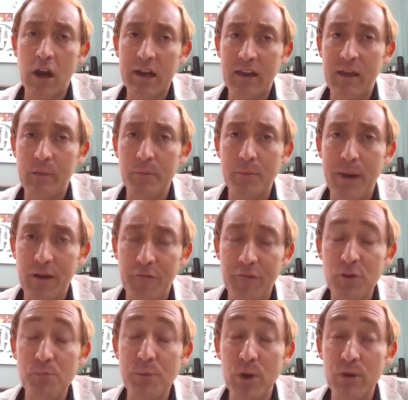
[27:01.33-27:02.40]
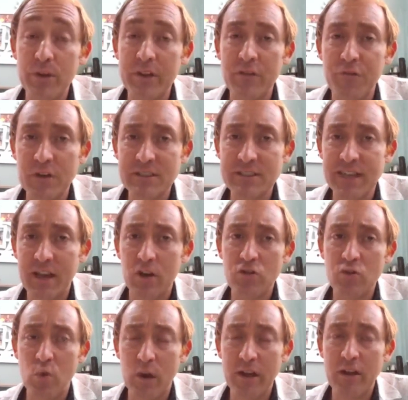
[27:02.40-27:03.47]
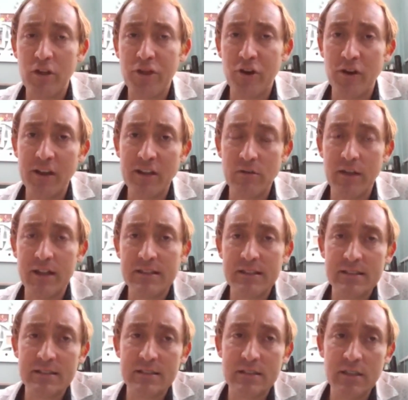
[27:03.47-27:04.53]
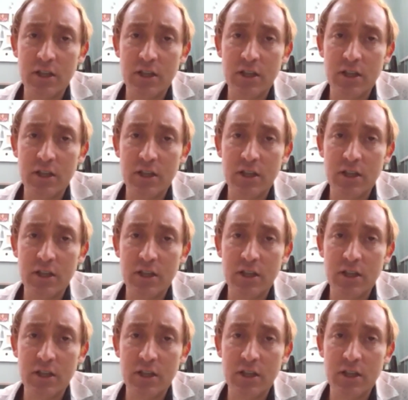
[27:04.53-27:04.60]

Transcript: talking to them about a few buildings for sale, 20 to 30 units,